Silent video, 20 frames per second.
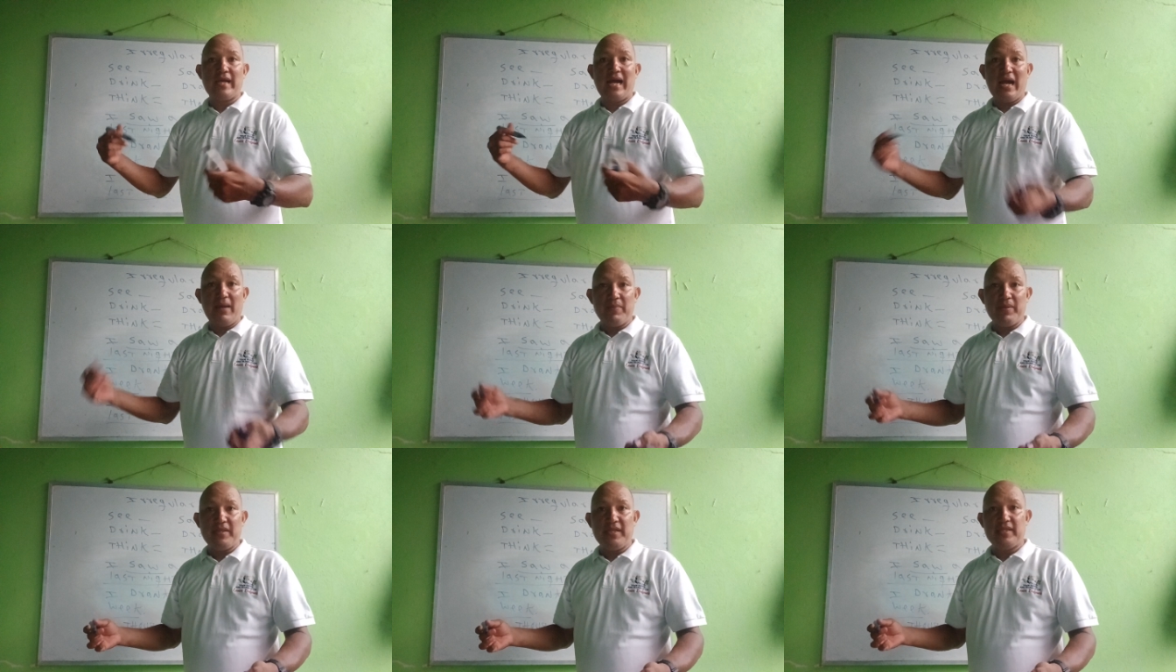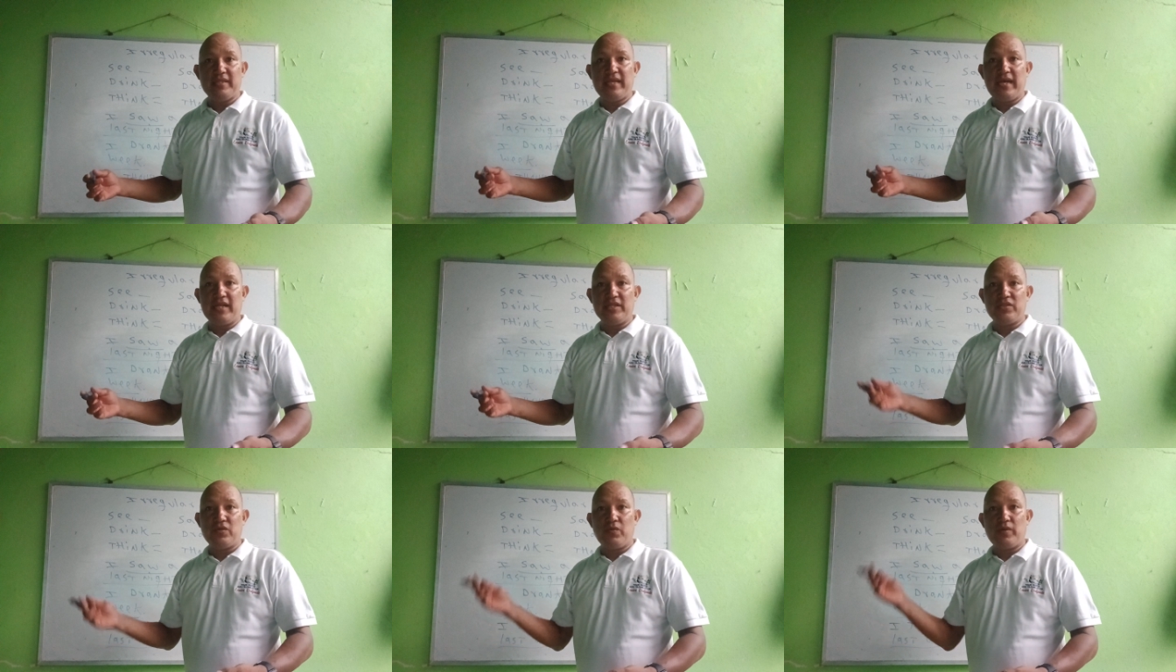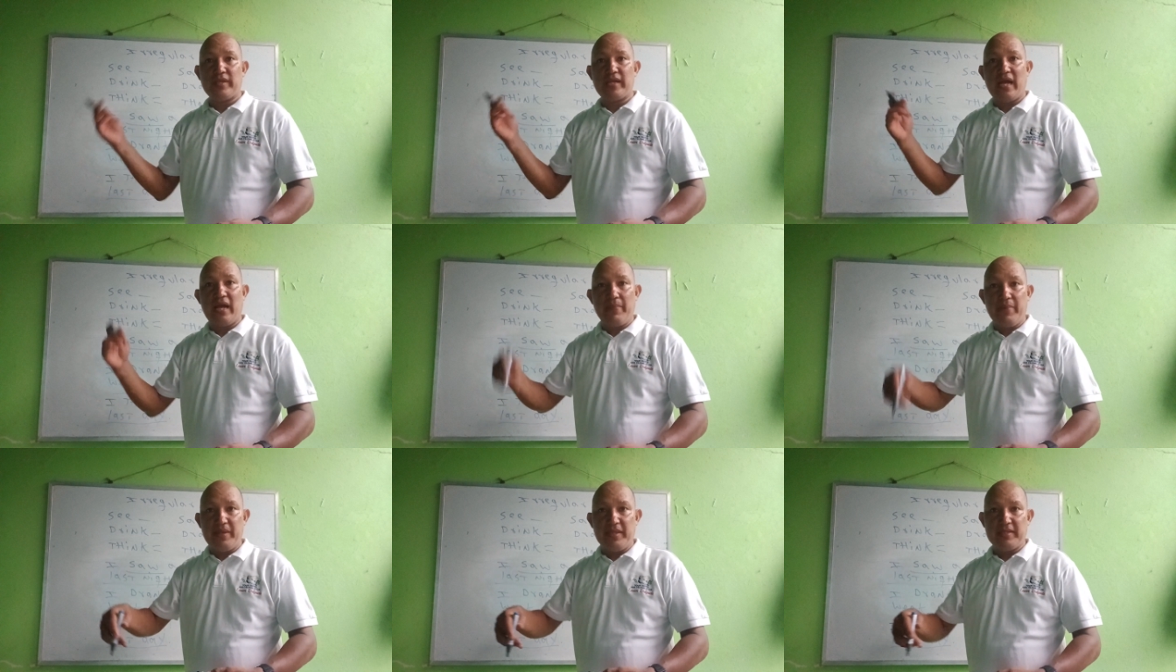happened this action, what
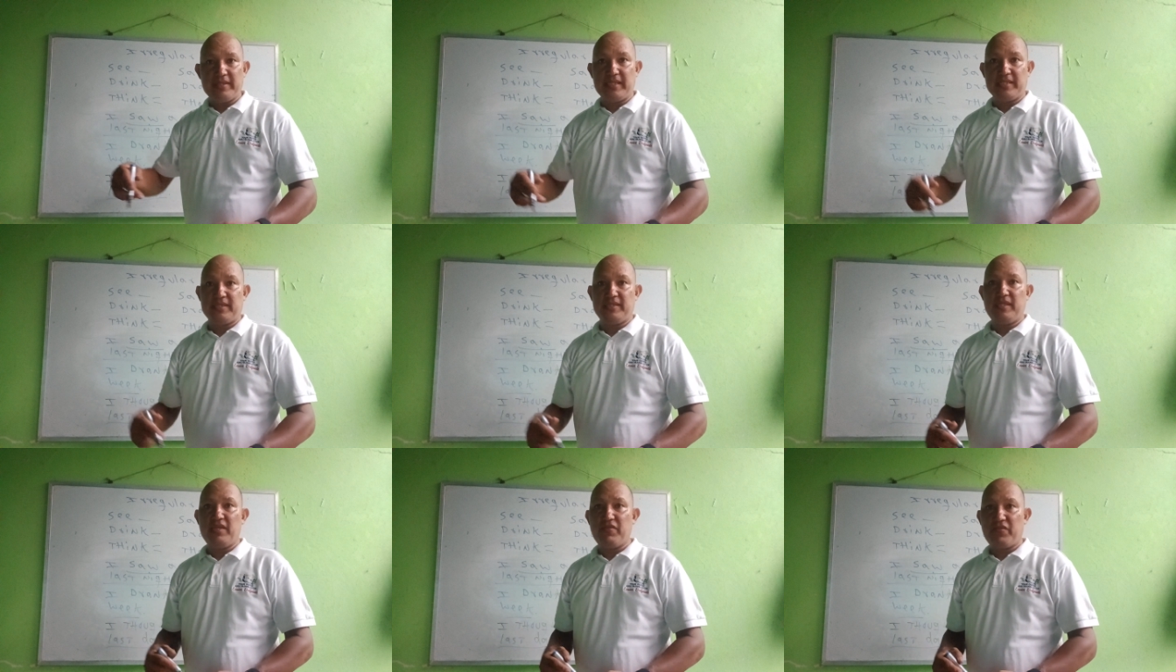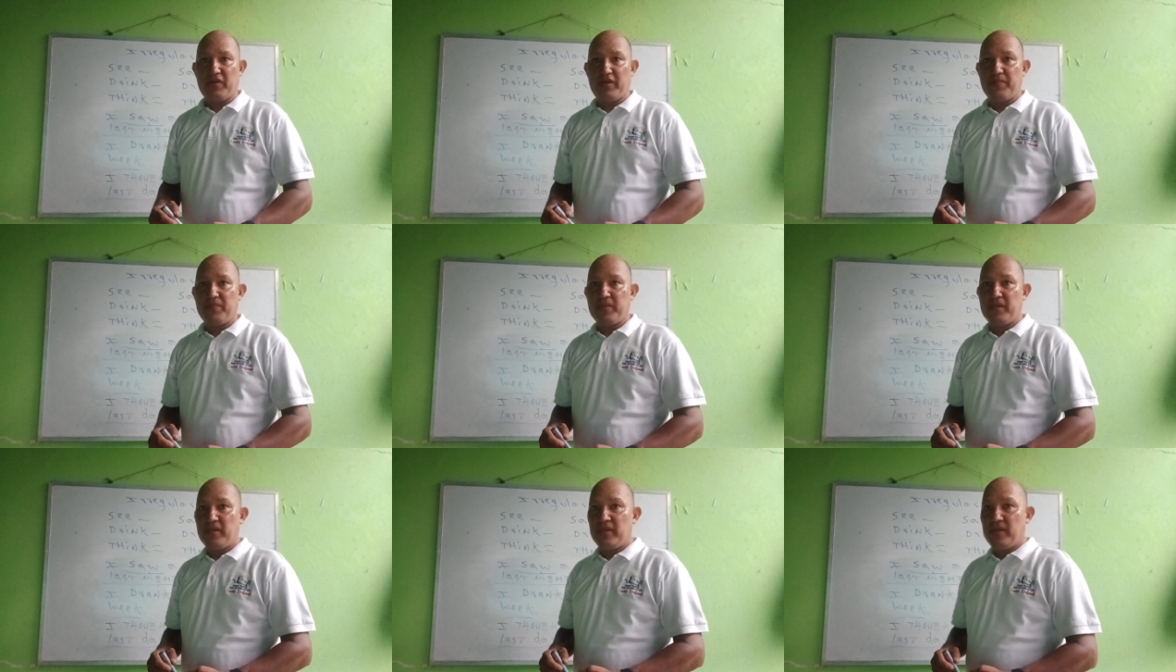happened this activity,